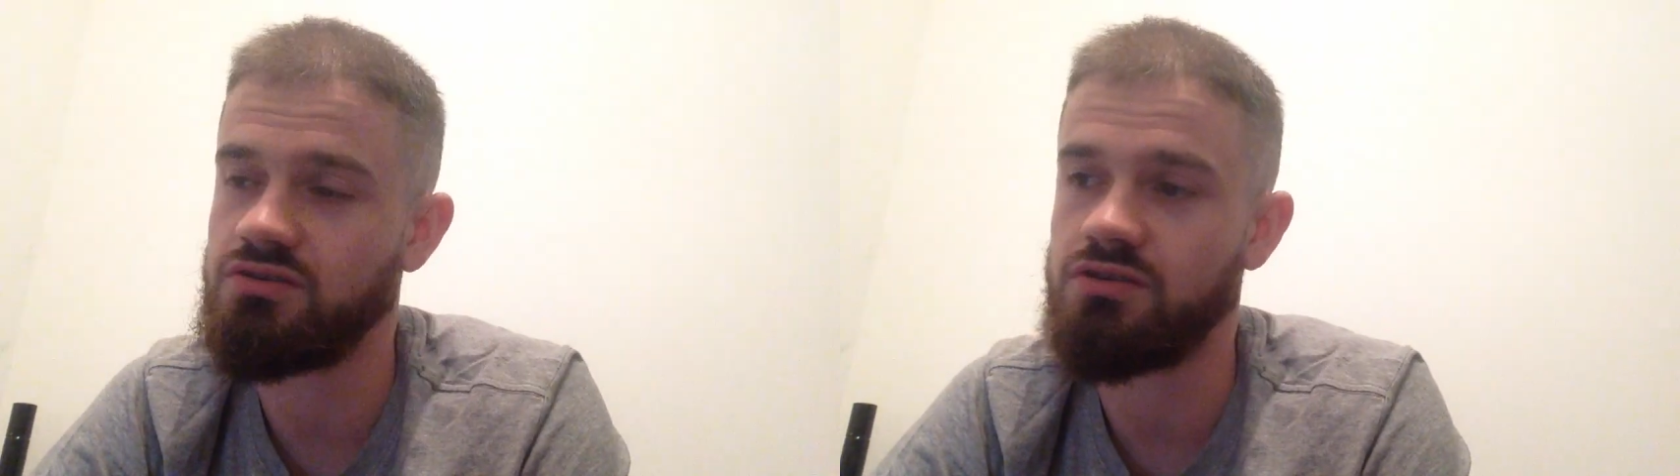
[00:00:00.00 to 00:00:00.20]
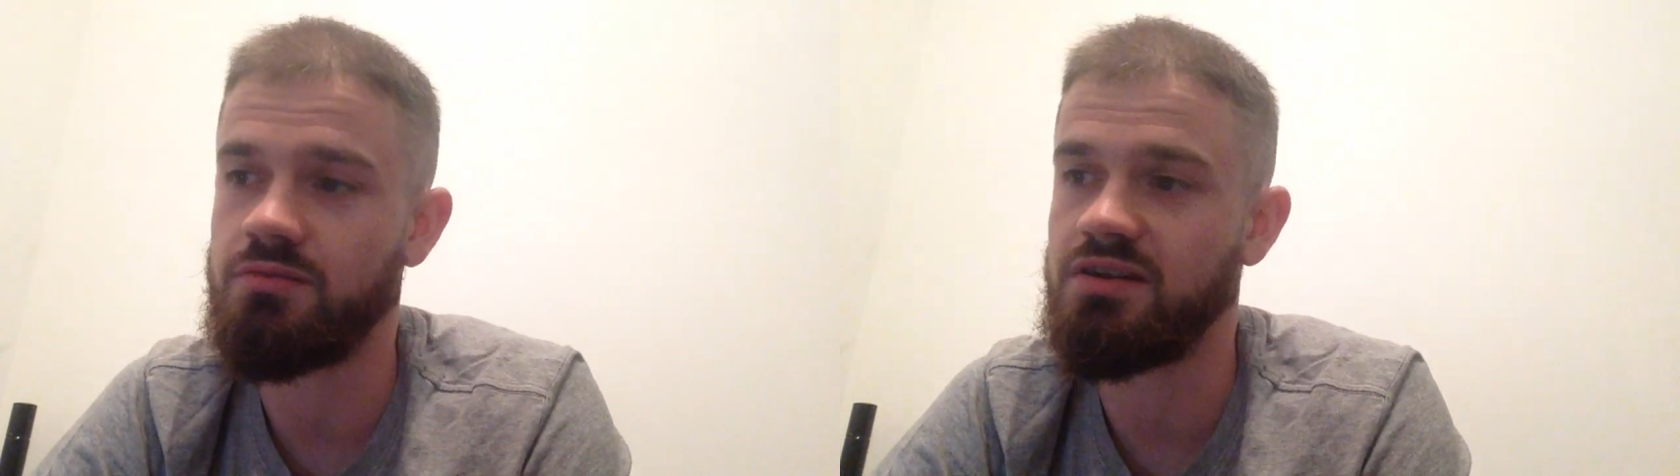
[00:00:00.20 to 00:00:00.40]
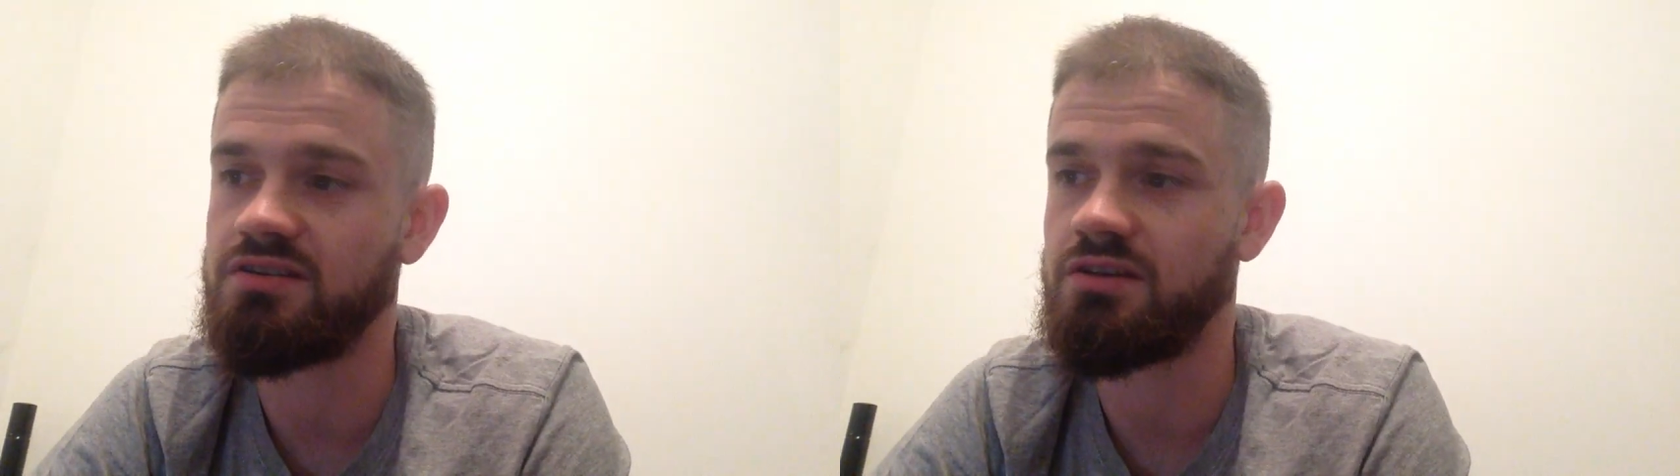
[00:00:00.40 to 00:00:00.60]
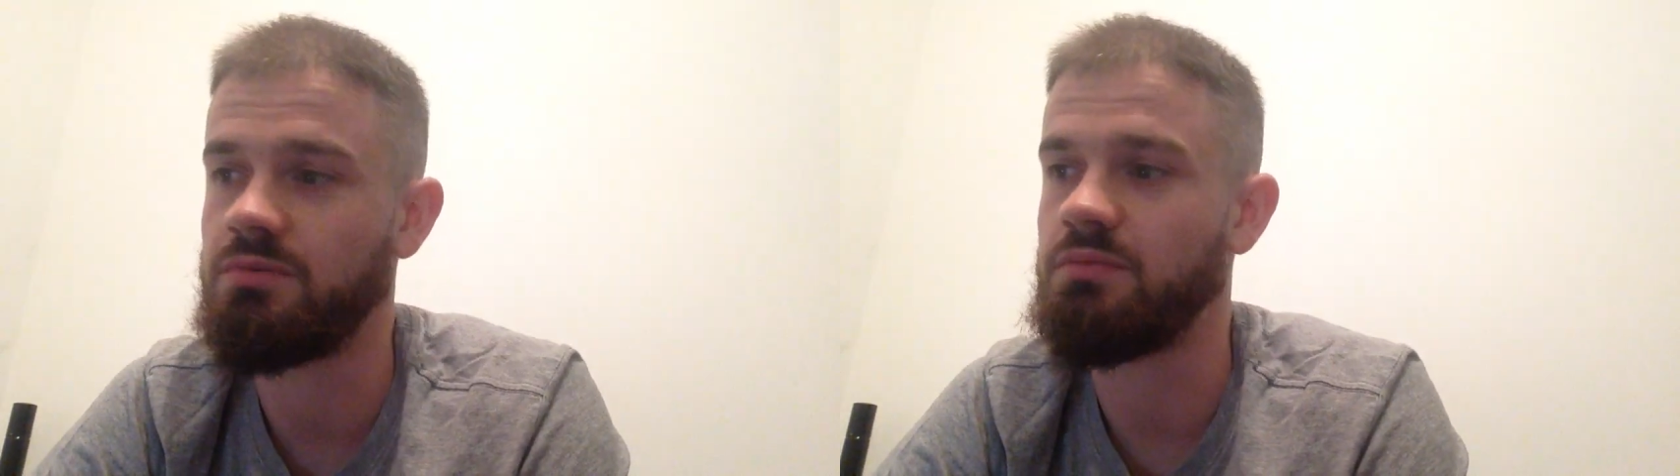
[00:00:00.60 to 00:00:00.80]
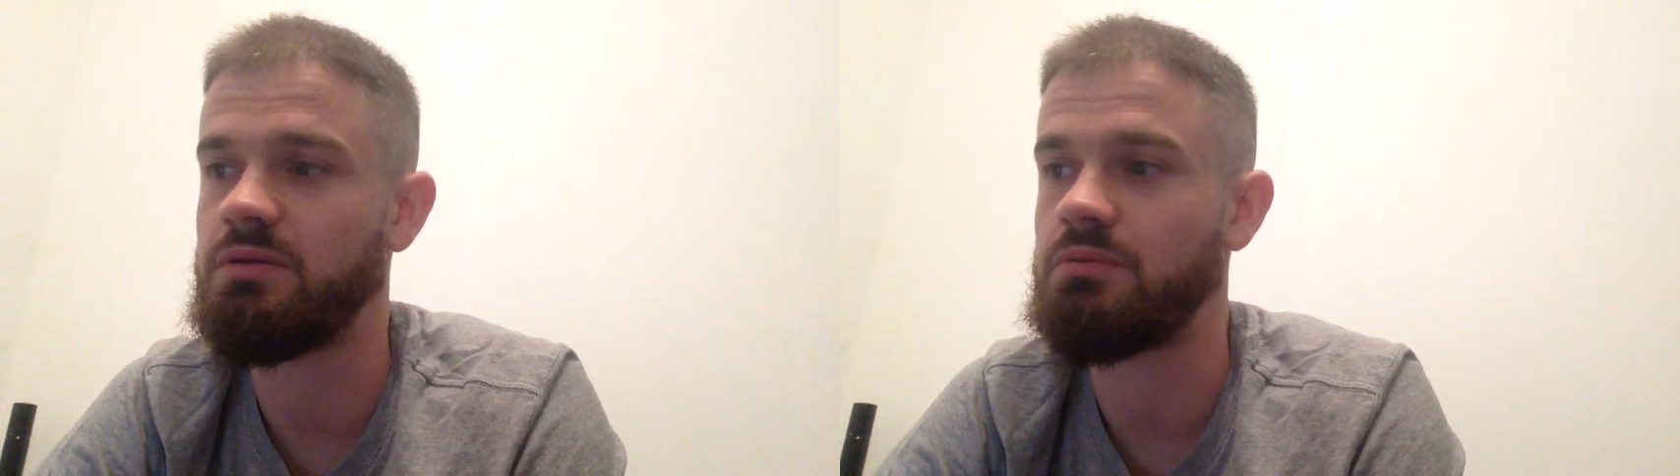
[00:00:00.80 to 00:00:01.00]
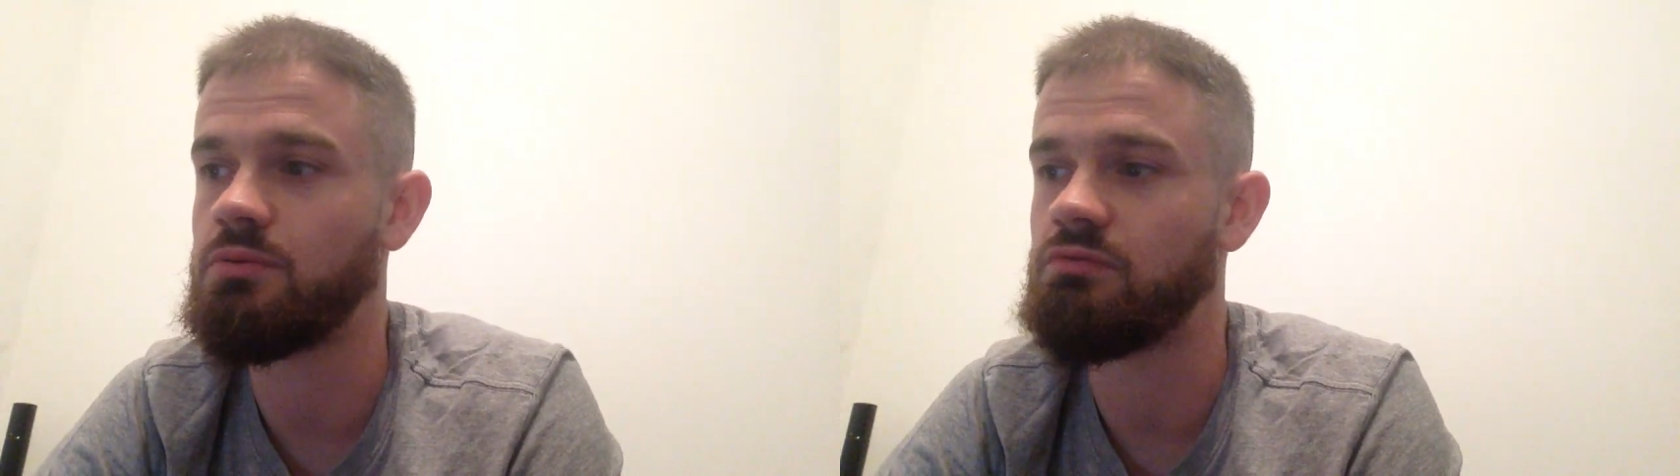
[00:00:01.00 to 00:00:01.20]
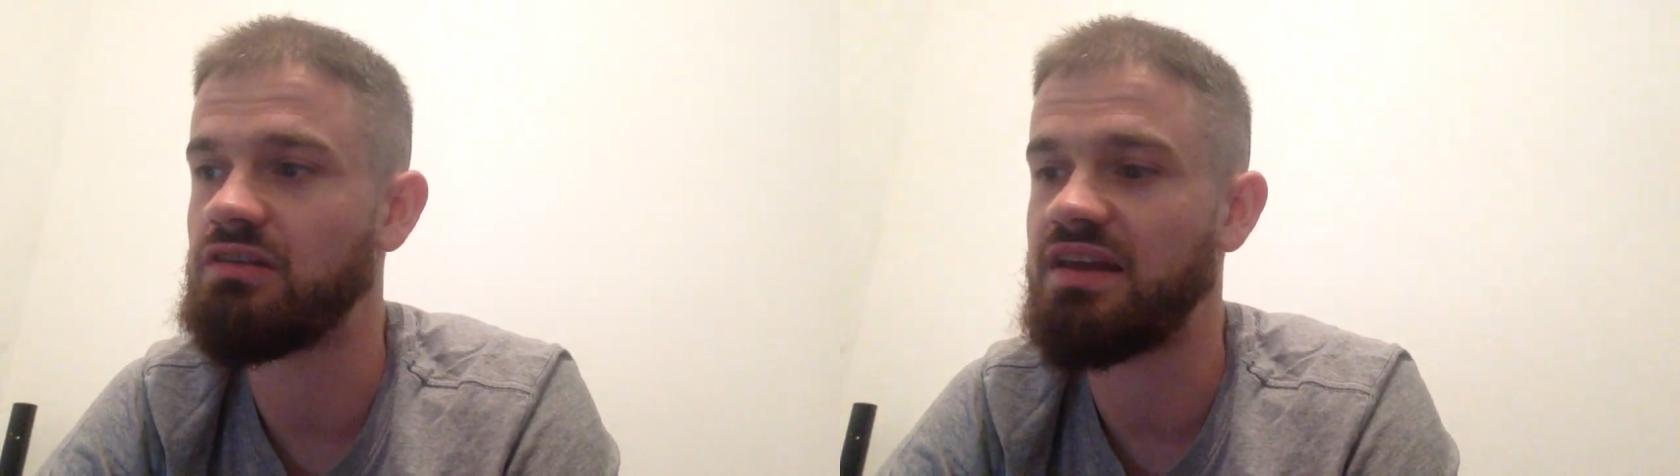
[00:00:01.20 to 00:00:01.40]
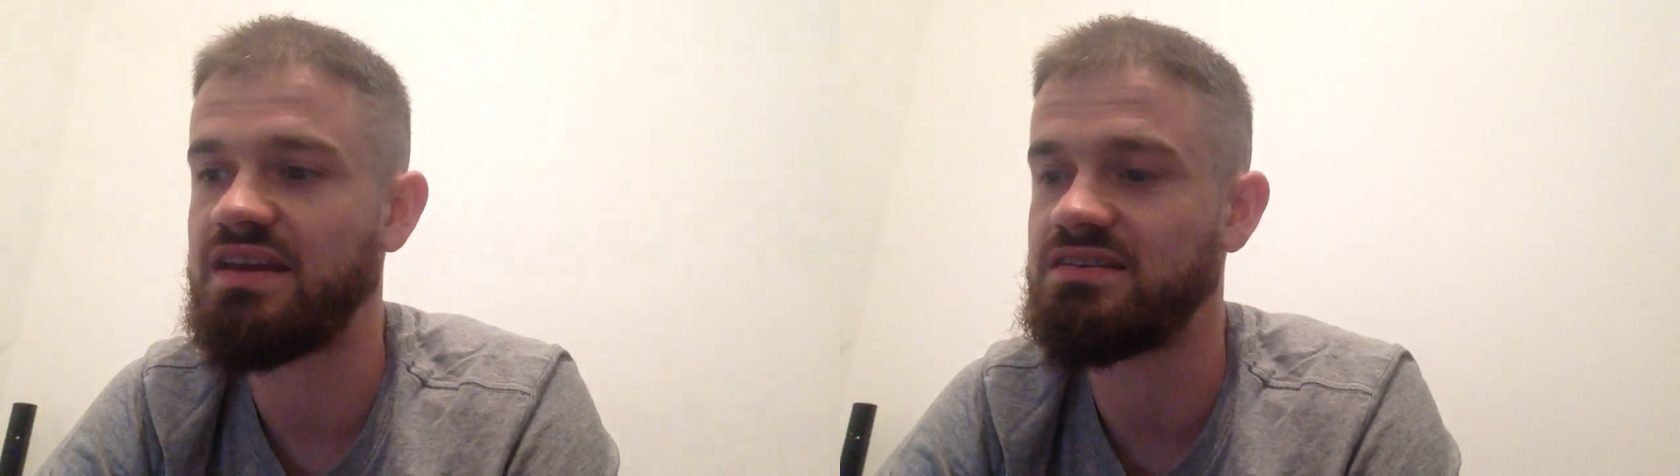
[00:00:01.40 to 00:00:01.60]
Do you know what I mean? So many people
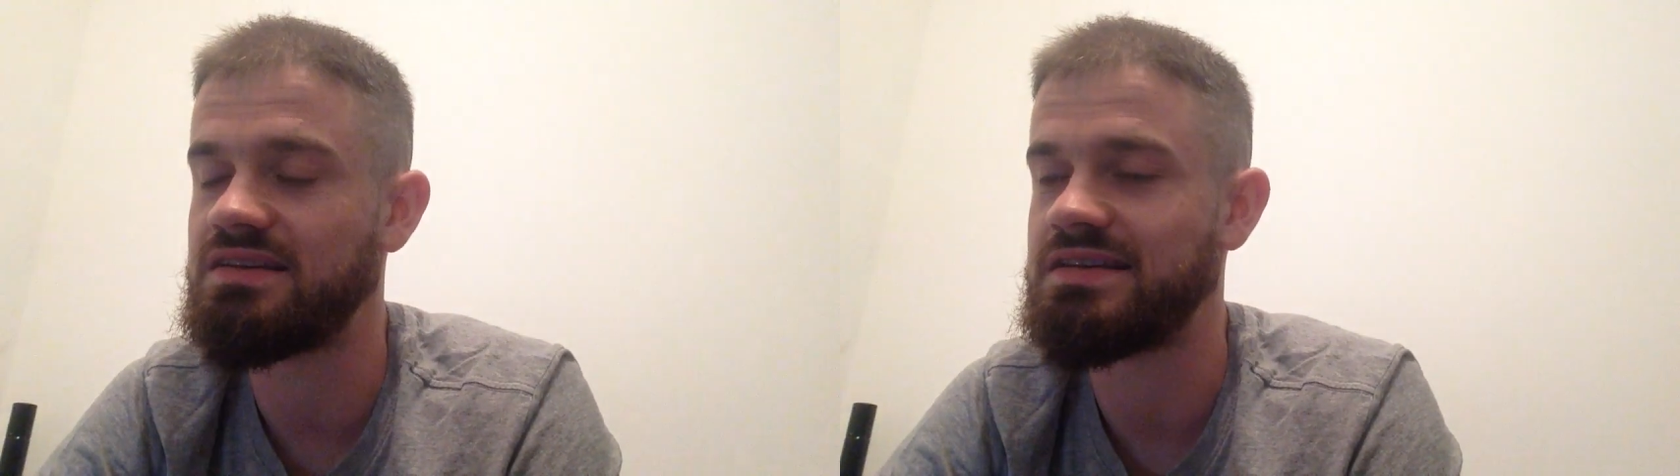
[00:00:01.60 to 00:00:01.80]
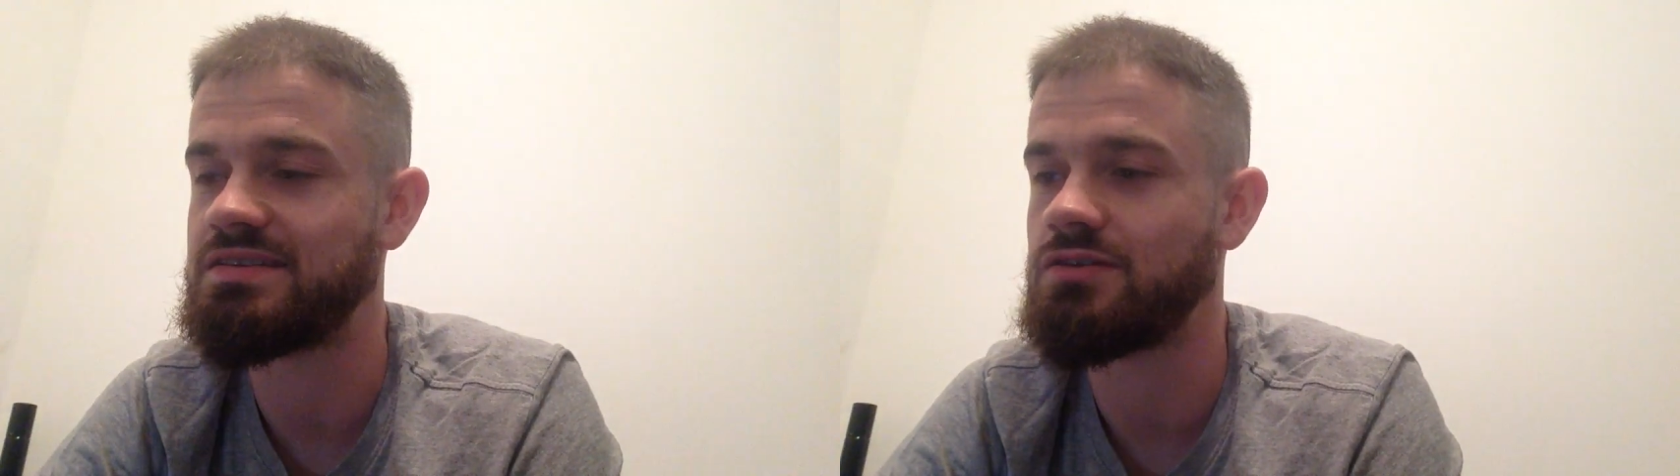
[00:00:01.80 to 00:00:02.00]
relate to this,